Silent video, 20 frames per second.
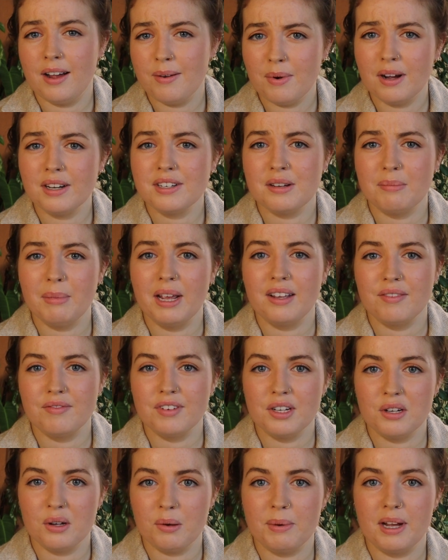I want to make a
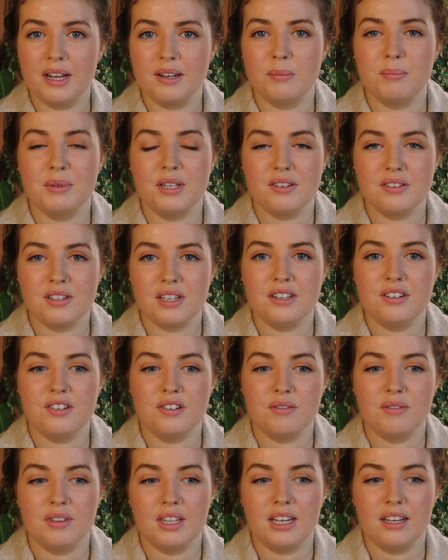video about it because I
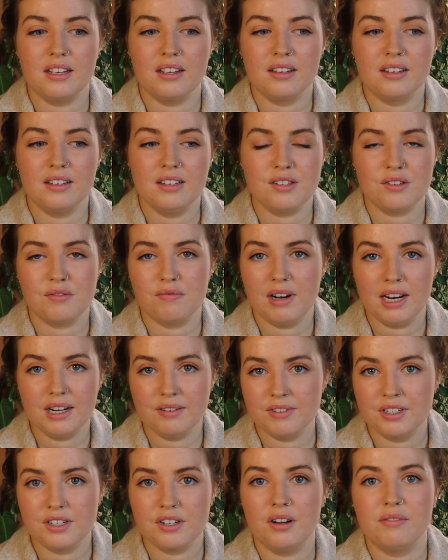do think it's relevant,